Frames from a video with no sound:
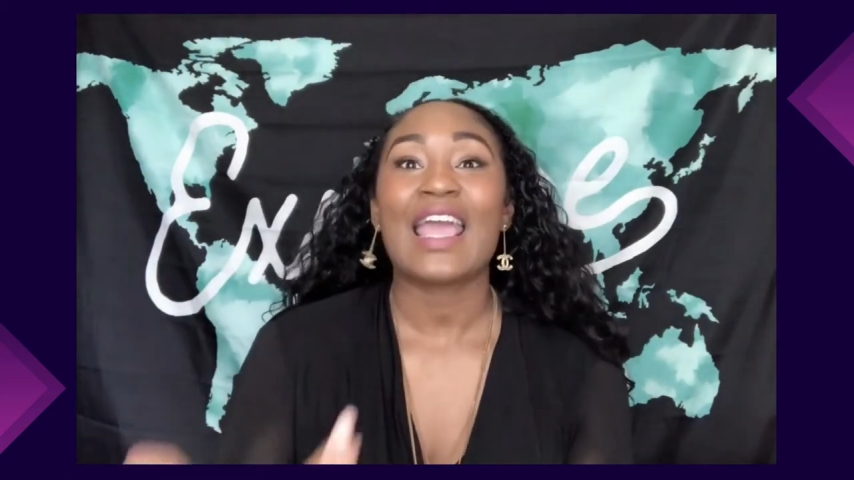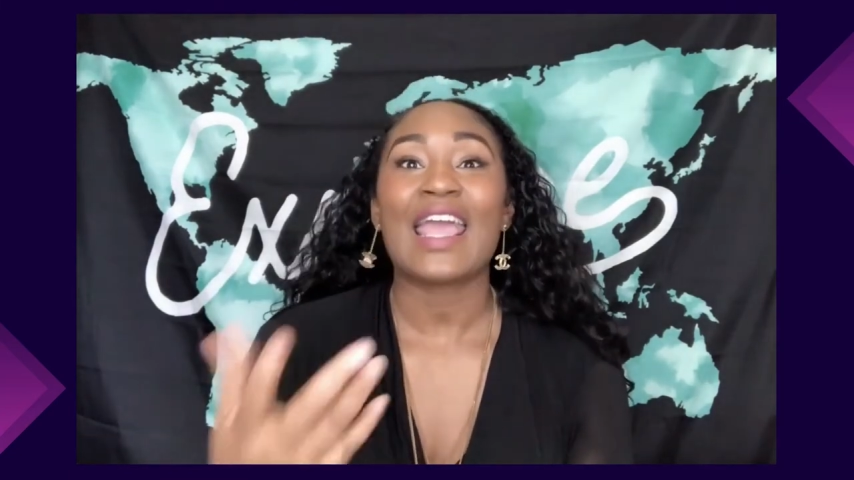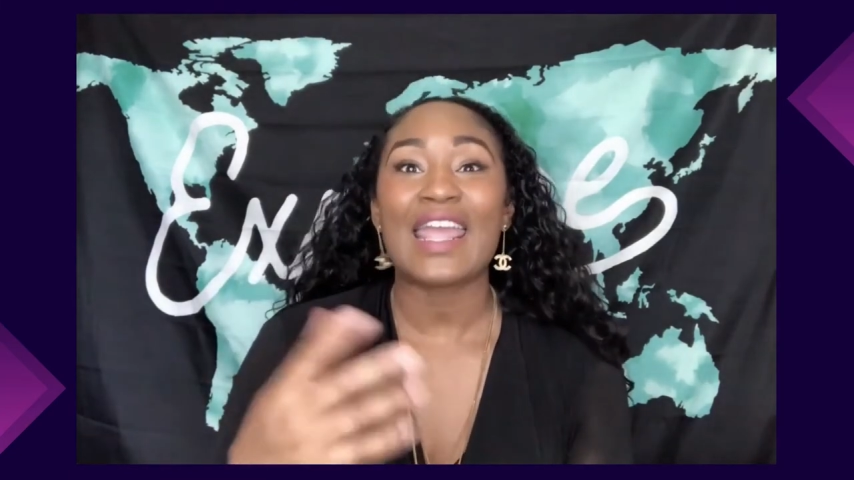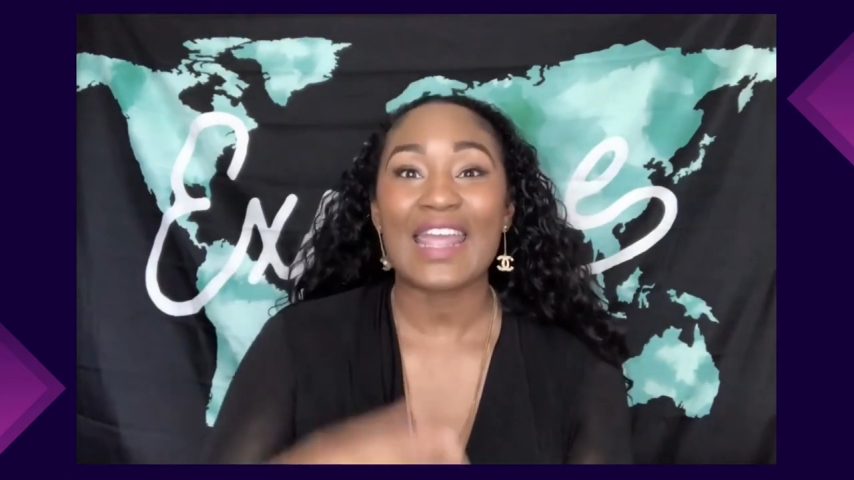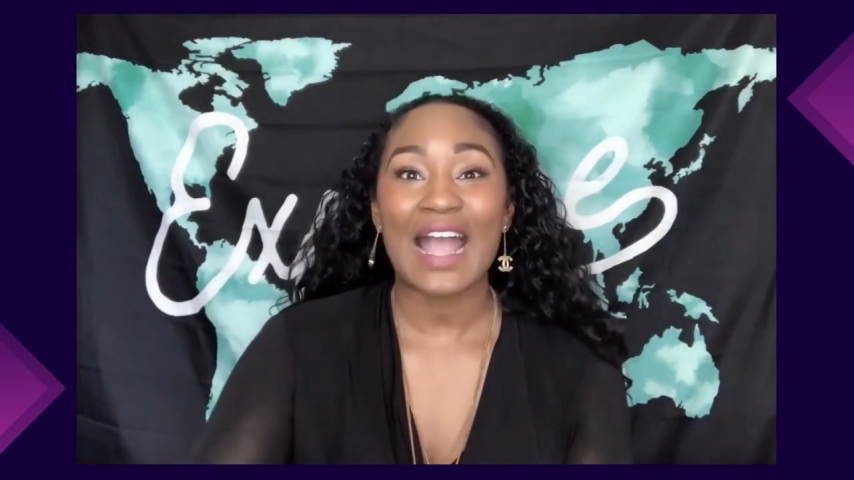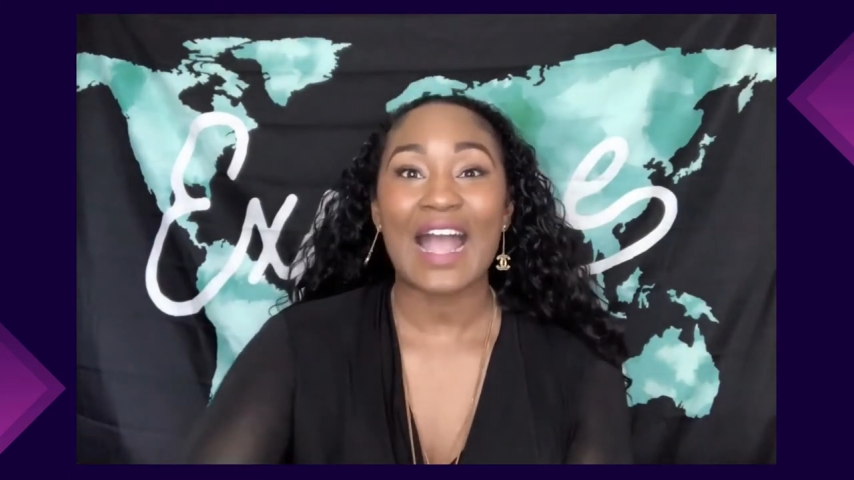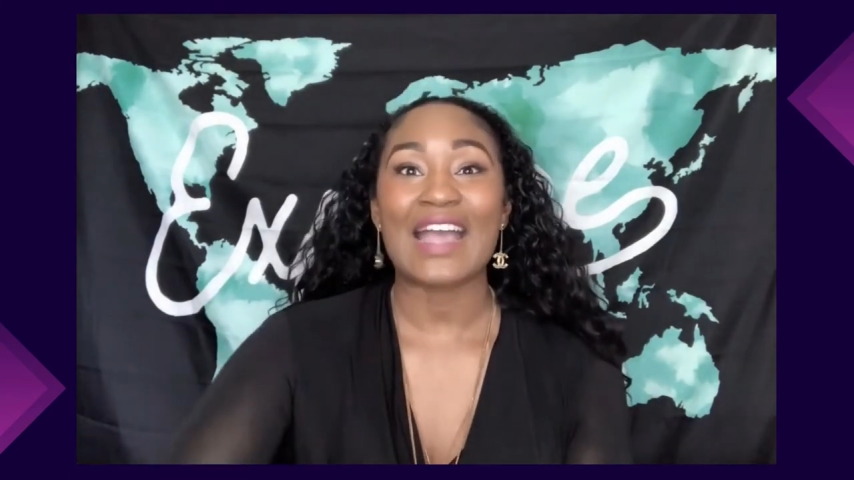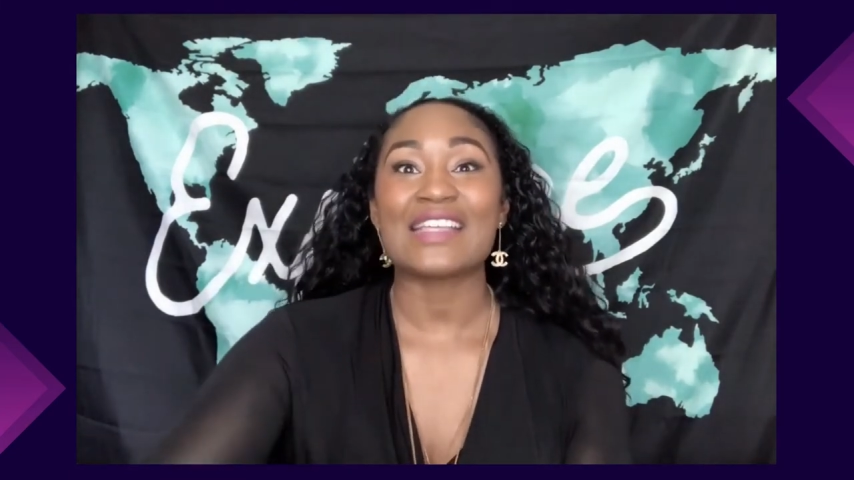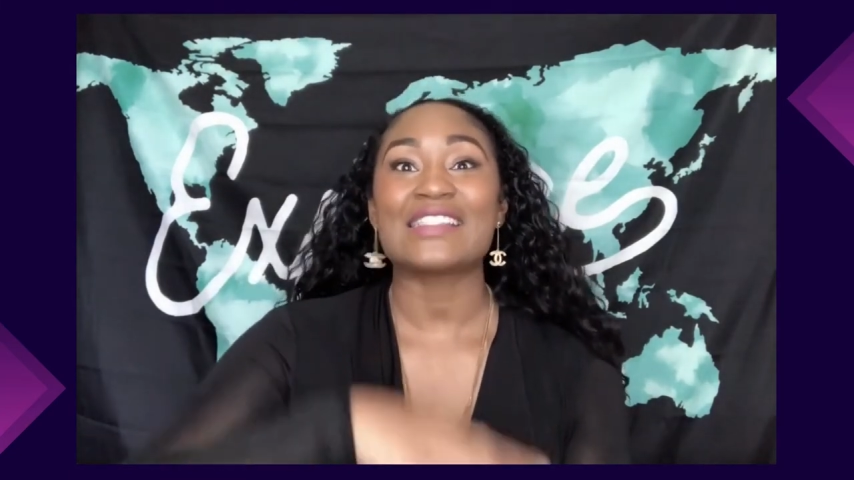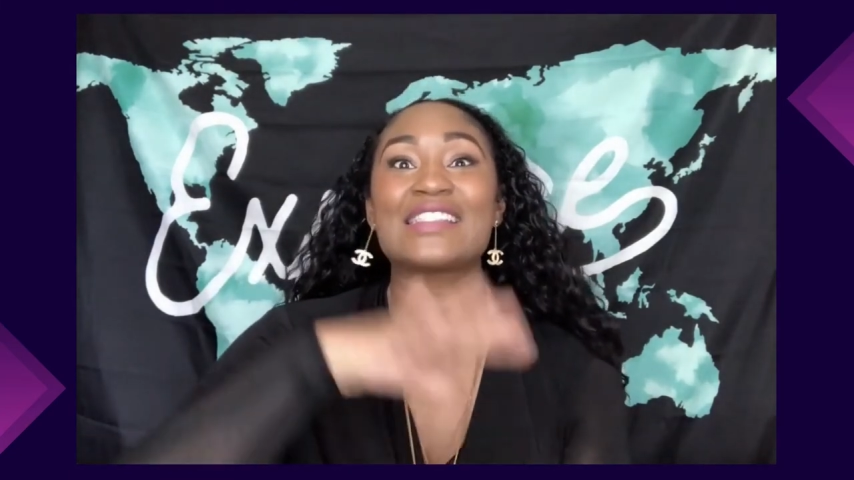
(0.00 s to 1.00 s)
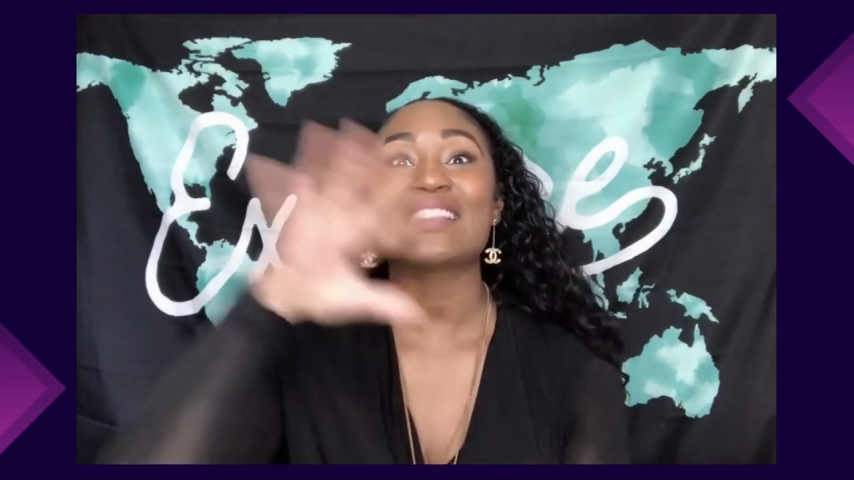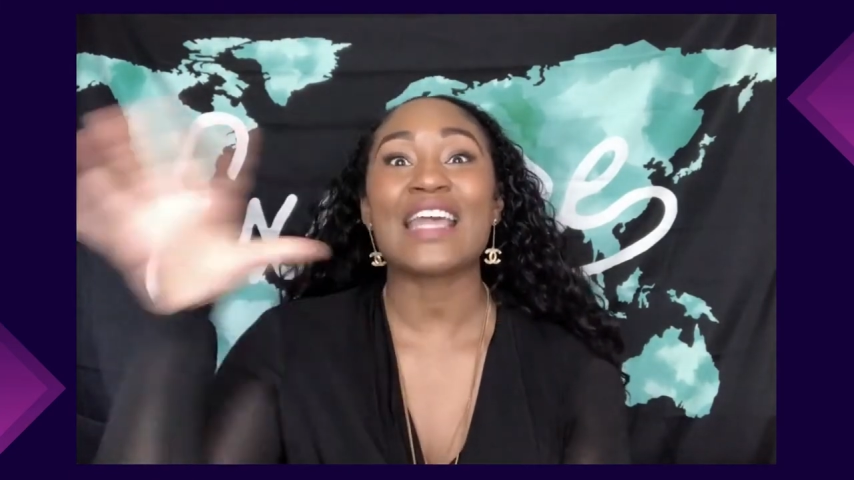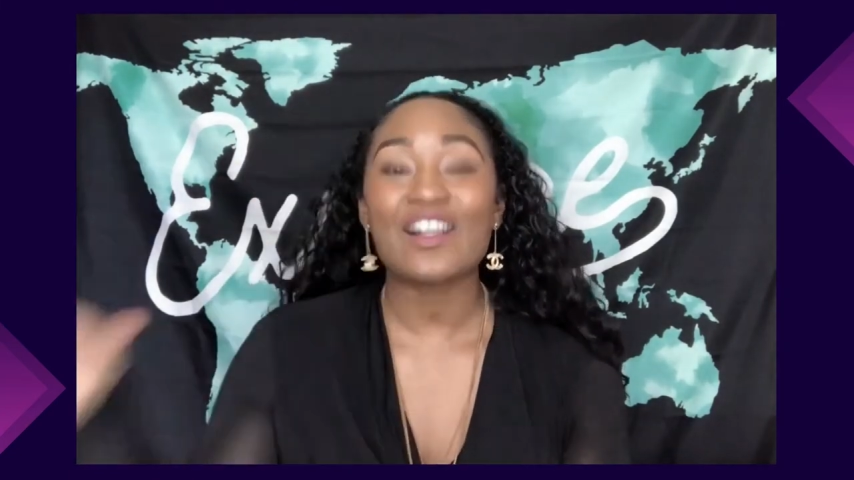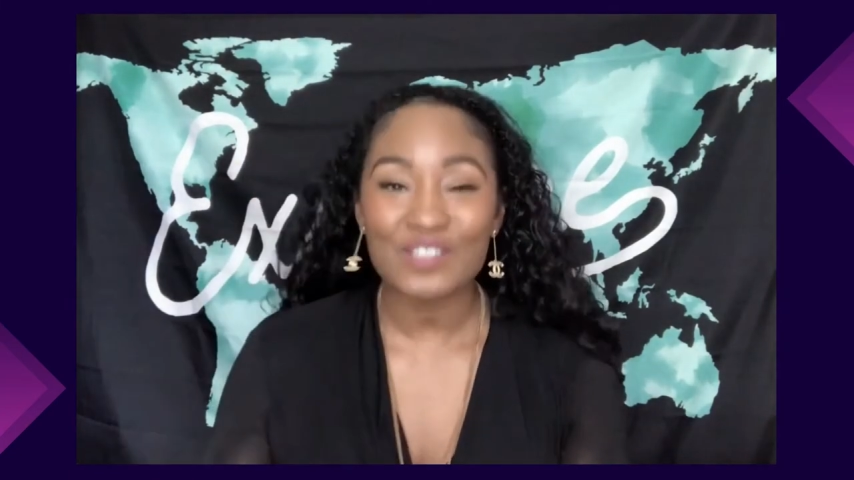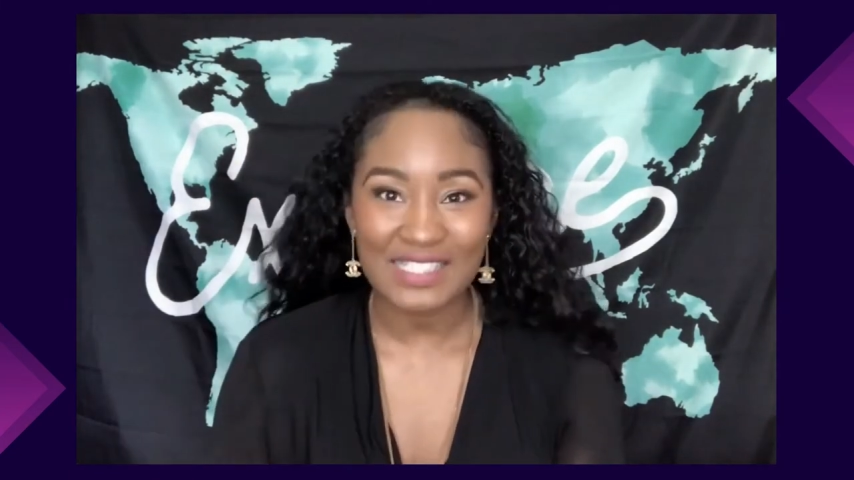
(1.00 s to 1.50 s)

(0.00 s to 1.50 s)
AI Sales